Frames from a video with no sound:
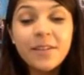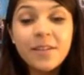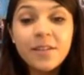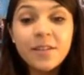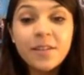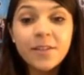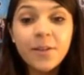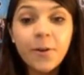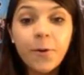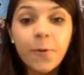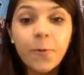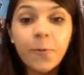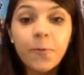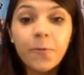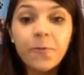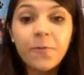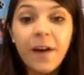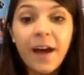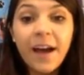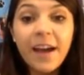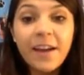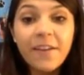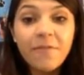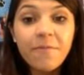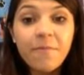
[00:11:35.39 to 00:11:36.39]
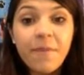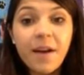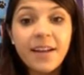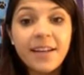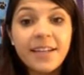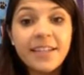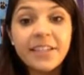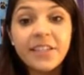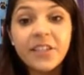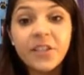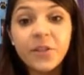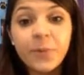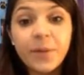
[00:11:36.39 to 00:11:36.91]
So 5
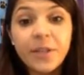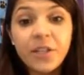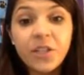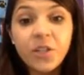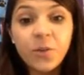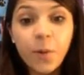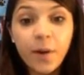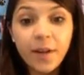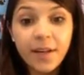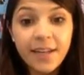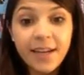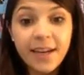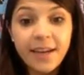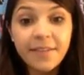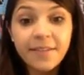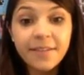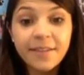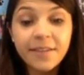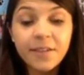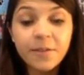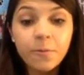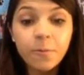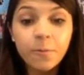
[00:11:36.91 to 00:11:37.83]
minus 3/20.